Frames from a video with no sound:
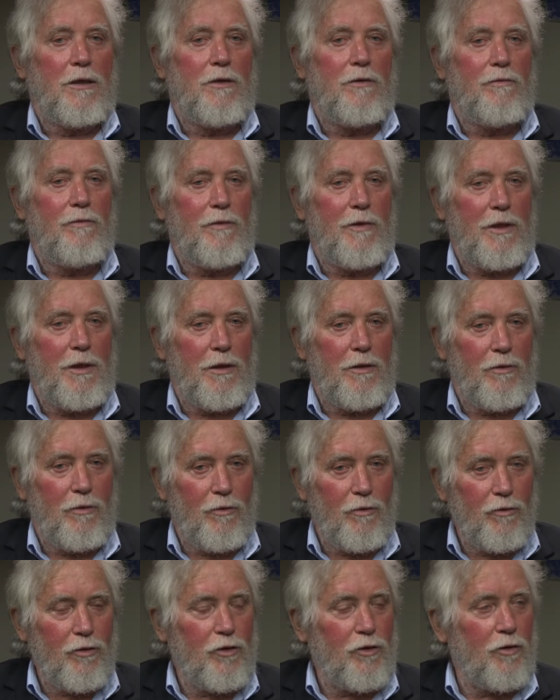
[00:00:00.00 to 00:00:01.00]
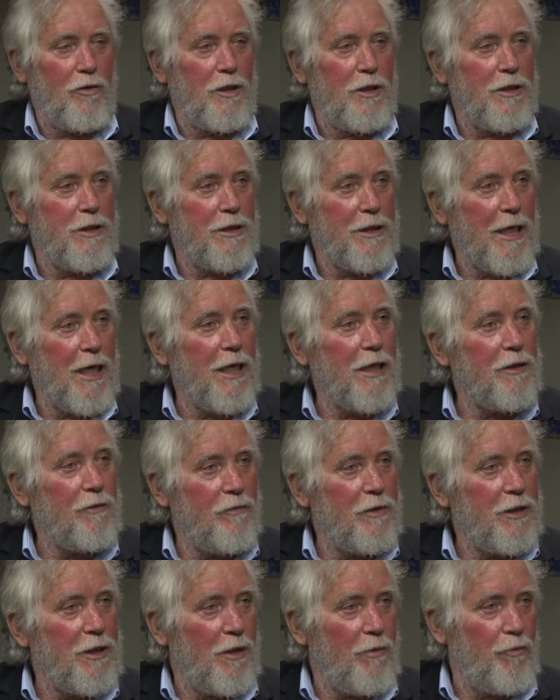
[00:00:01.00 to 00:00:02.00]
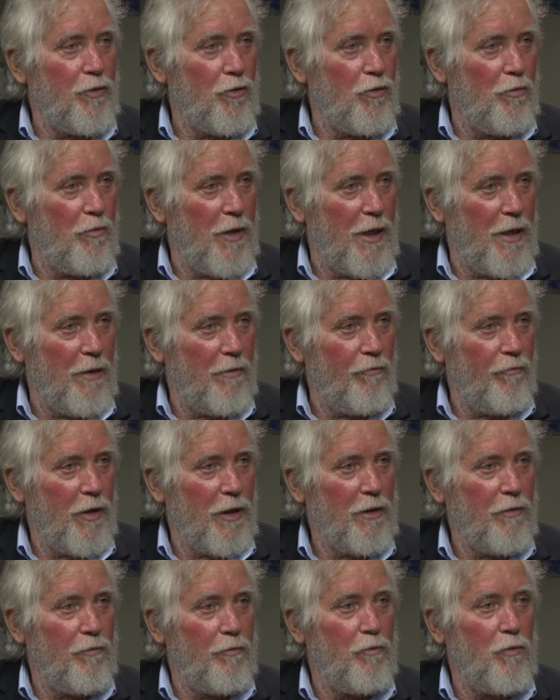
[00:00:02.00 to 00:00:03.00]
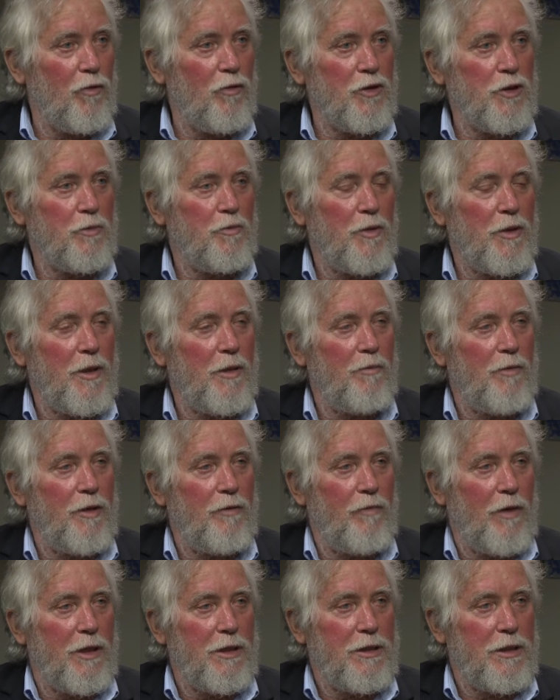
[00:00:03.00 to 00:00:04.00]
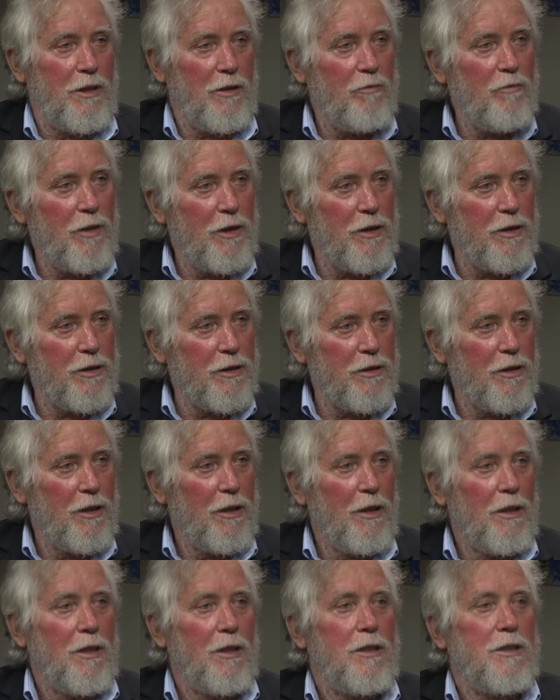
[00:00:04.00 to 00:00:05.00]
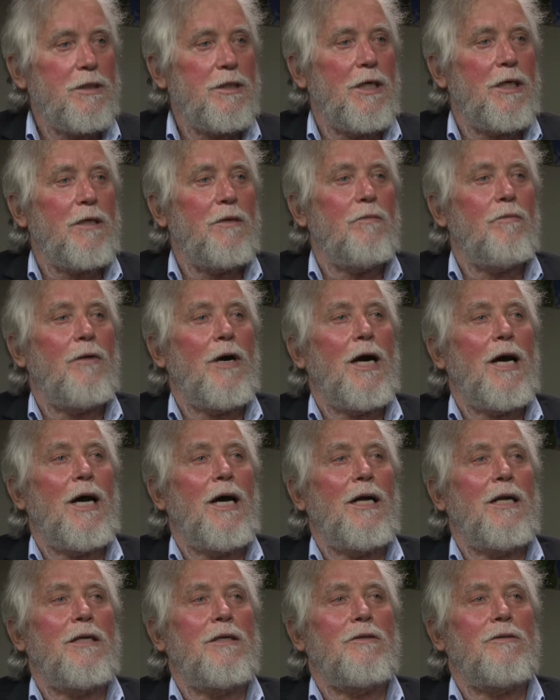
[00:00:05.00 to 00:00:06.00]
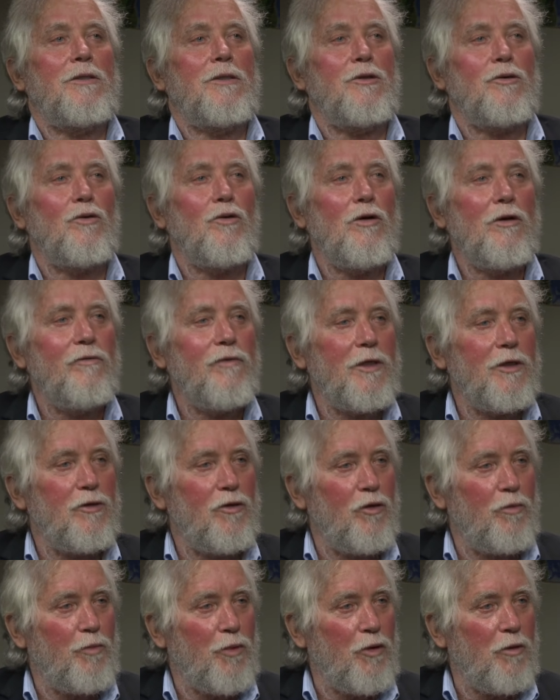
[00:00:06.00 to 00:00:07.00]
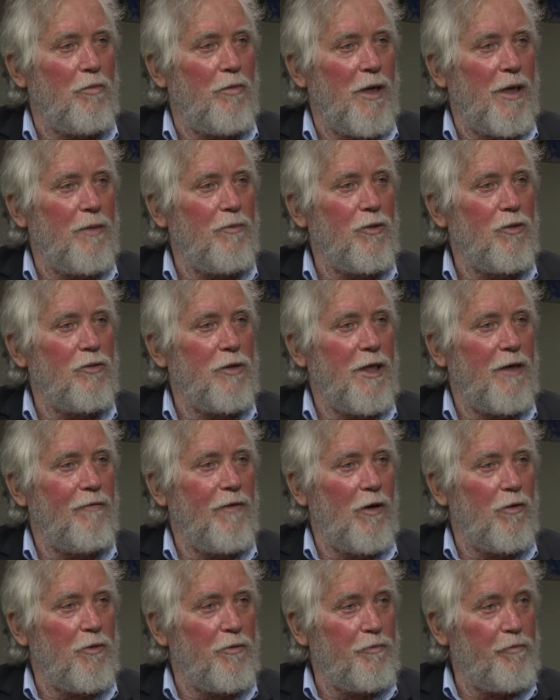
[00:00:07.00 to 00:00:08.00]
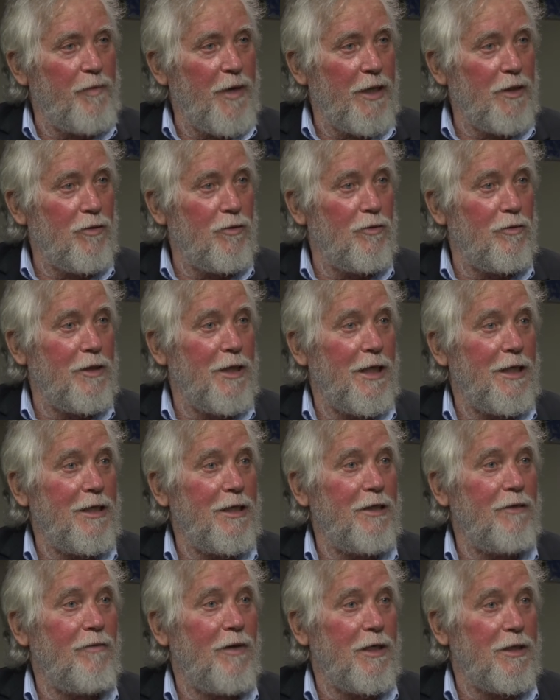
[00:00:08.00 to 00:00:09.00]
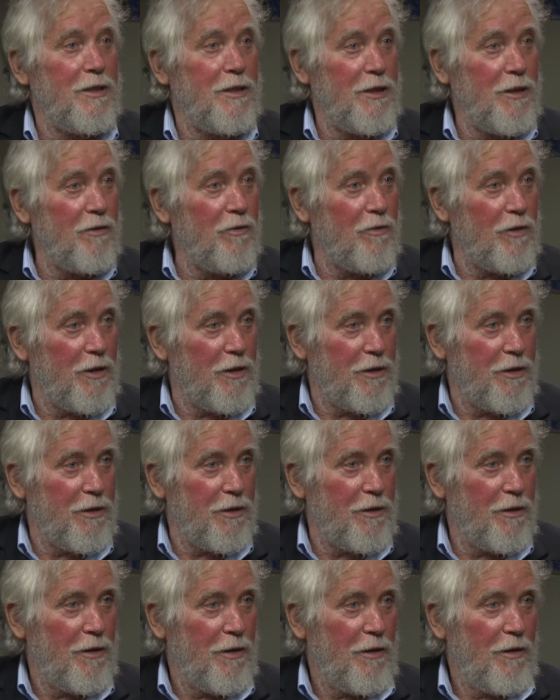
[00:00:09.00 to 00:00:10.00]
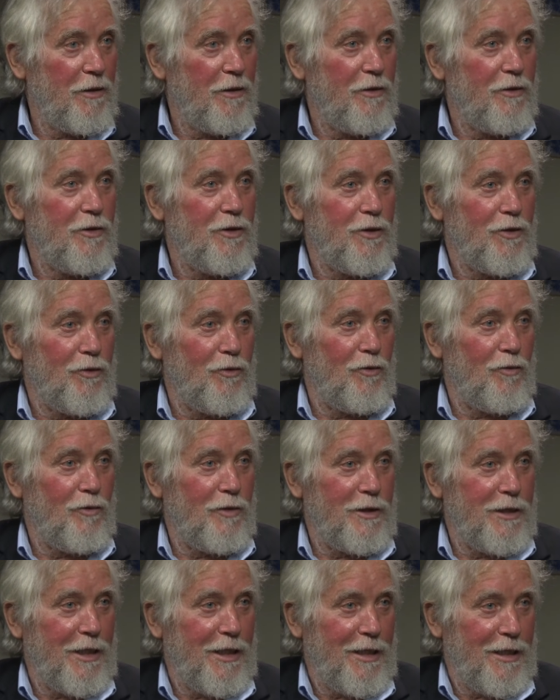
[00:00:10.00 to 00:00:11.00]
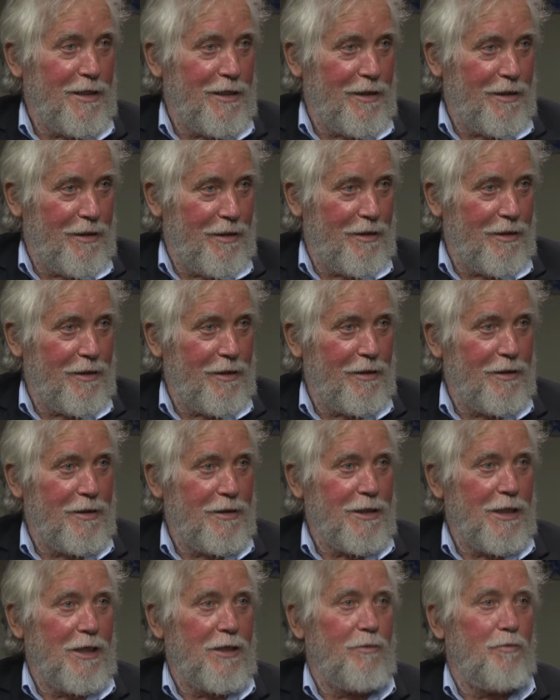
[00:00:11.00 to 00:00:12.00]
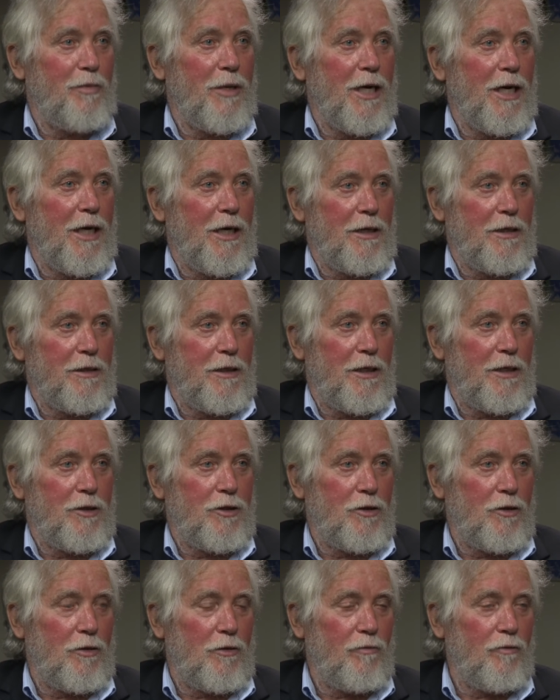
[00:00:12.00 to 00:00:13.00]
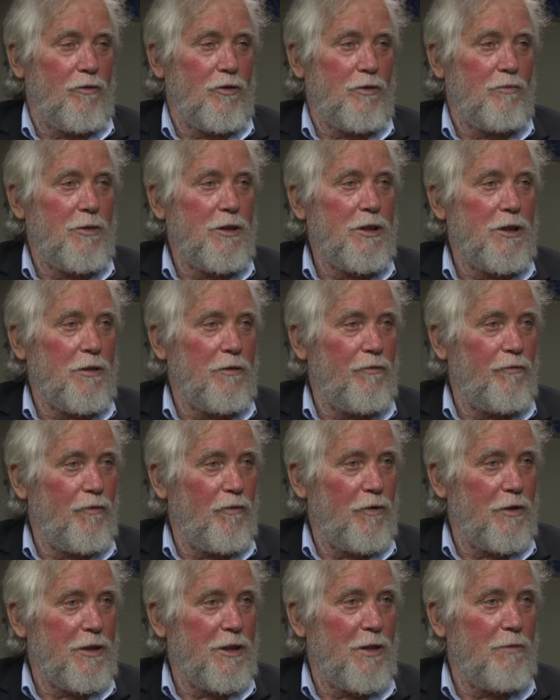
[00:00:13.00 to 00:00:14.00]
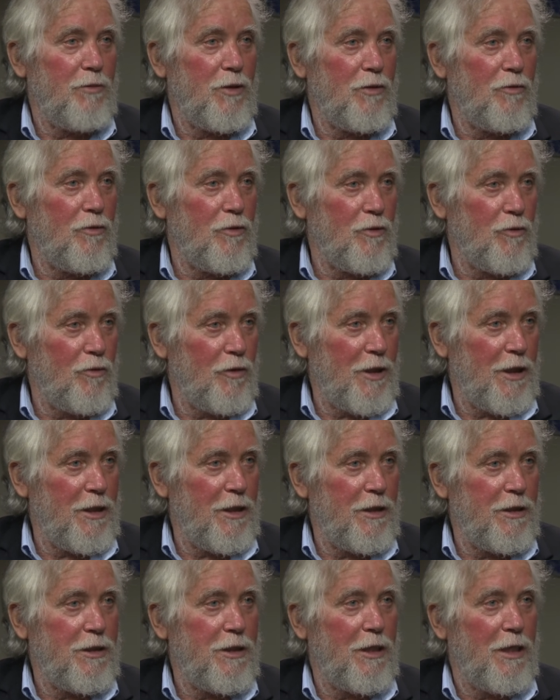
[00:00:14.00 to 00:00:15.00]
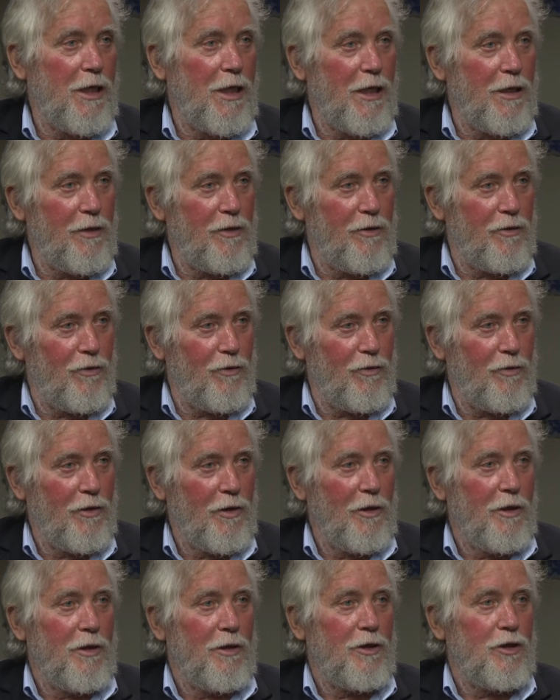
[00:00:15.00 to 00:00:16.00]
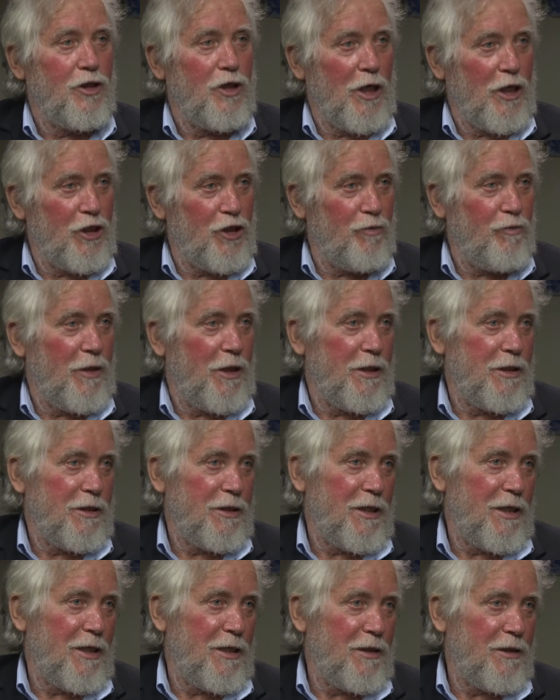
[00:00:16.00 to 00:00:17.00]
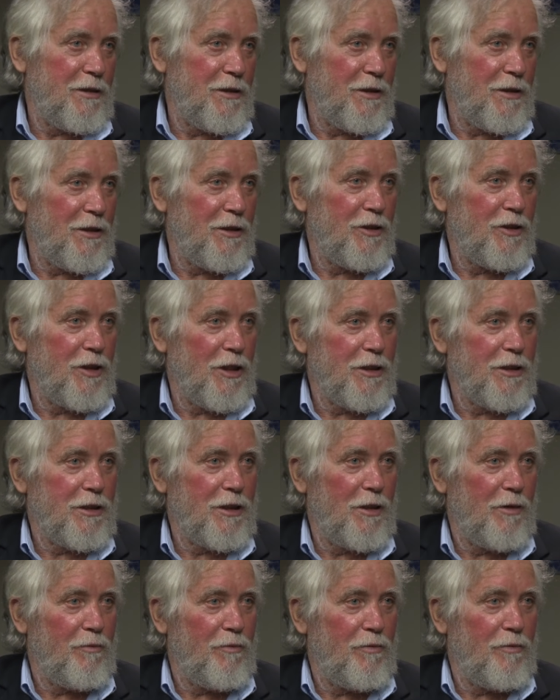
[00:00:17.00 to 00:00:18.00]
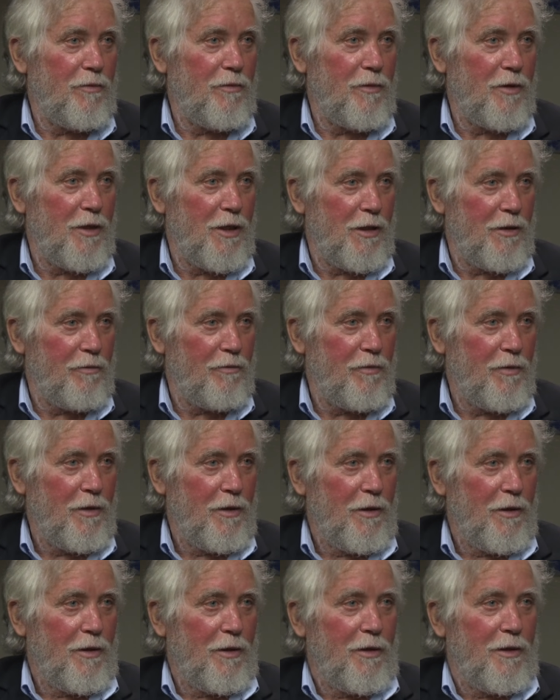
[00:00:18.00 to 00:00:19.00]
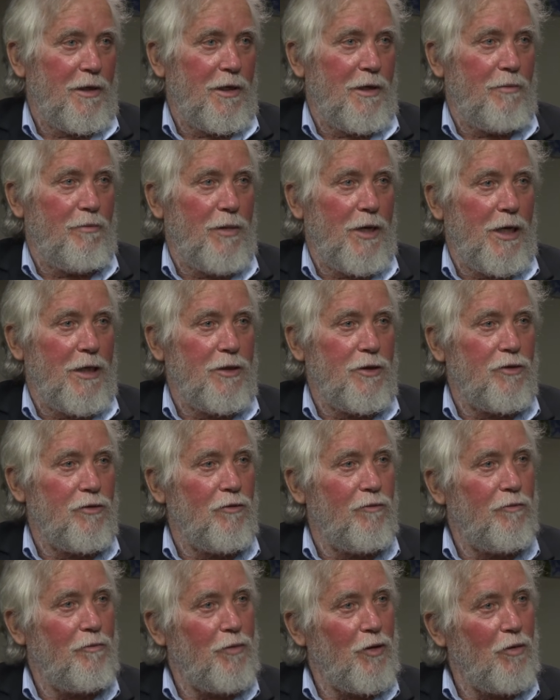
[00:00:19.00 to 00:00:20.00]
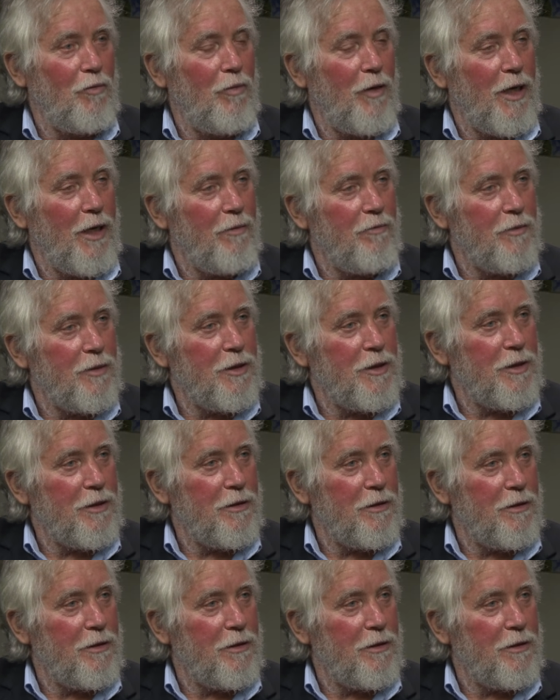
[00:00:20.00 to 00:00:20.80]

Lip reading: We usually start with a problem, but most probably what they missed, then by solving the problem you develop method and even theories. So then that part actually was missing for them because already they had the judgments, and this is just a branch of problems